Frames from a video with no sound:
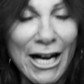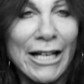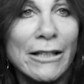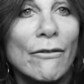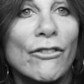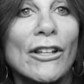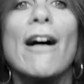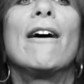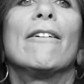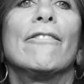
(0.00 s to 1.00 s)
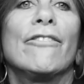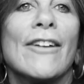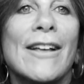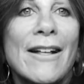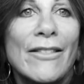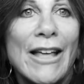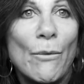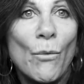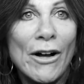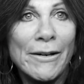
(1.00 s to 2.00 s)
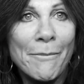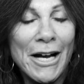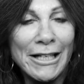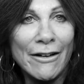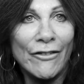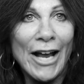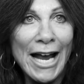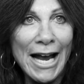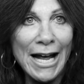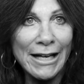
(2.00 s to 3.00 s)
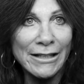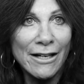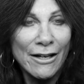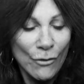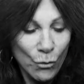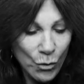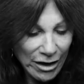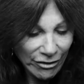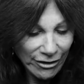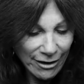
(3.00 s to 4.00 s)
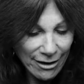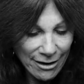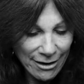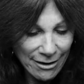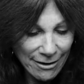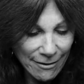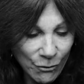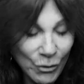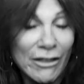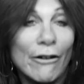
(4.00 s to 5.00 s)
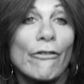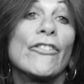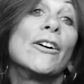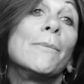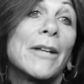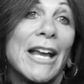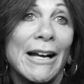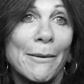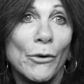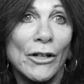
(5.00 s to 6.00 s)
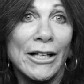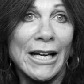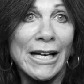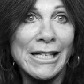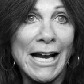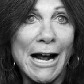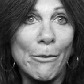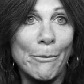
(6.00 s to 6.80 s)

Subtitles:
kind of love that one might have had with their film camera. It can now